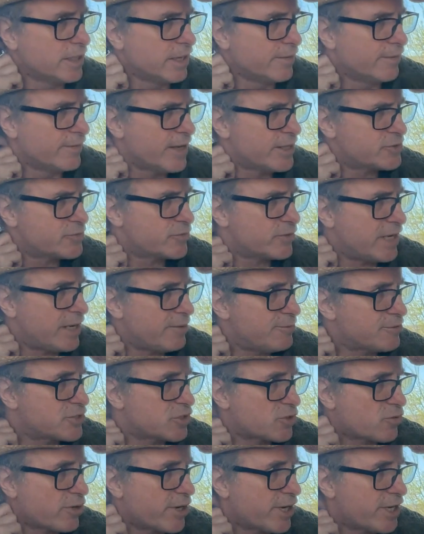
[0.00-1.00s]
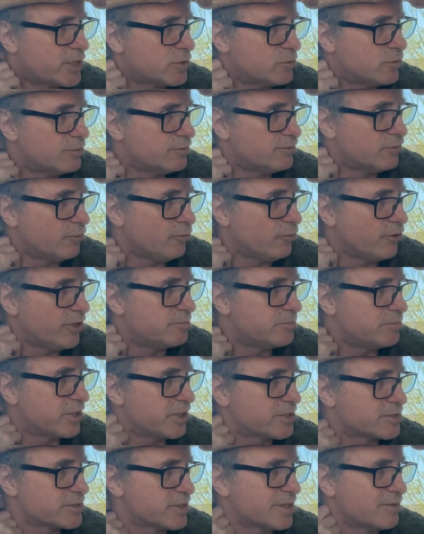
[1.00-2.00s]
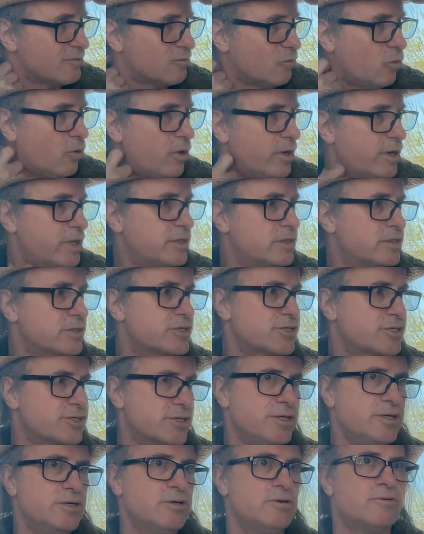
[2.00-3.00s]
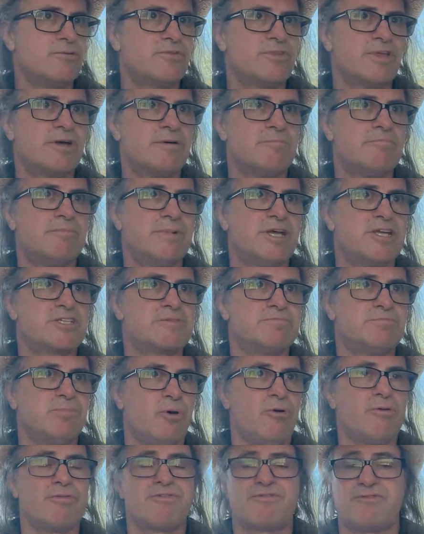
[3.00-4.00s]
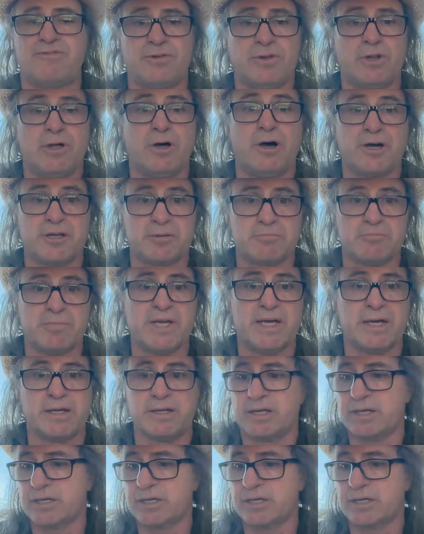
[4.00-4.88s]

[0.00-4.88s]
and that's what I was trying to avoid, because I wanted to show them as both flawed men.